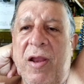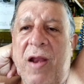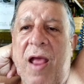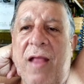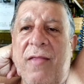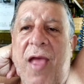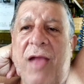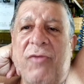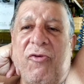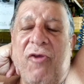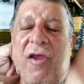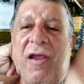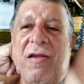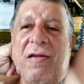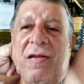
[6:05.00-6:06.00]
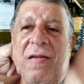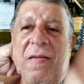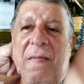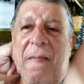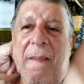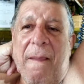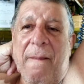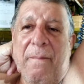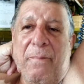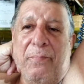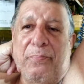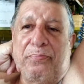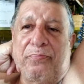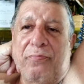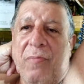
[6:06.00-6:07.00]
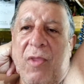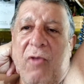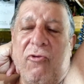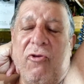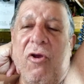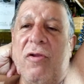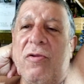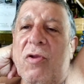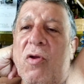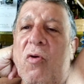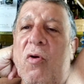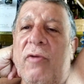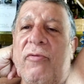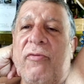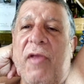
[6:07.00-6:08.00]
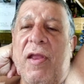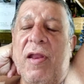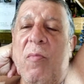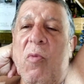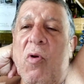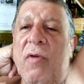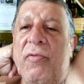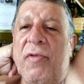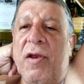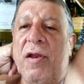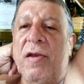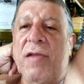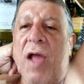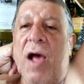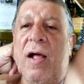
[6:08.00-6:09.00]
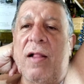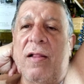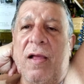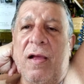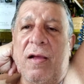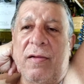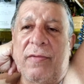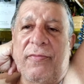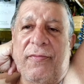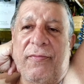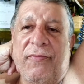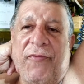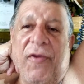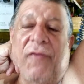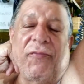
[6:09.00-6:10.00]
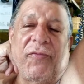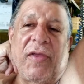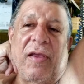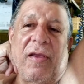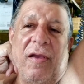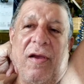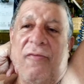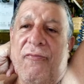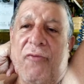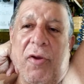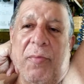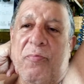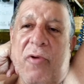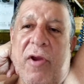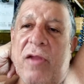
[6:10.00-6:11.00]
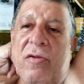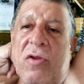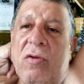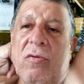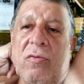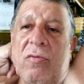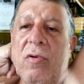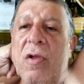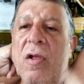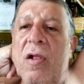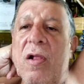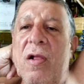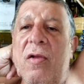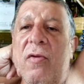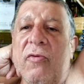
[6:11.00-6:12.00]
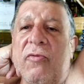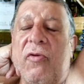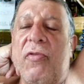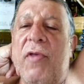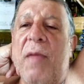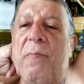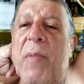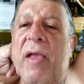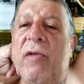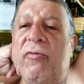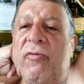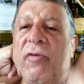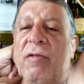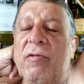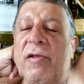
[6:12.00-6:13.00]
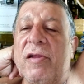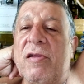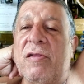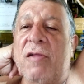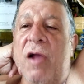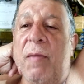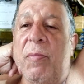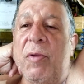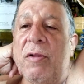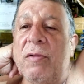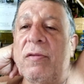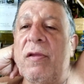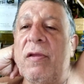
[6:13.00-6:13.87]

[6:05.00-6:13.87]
that chain shouldn't cost any more than $1.50 a foot, brand new. So they basically more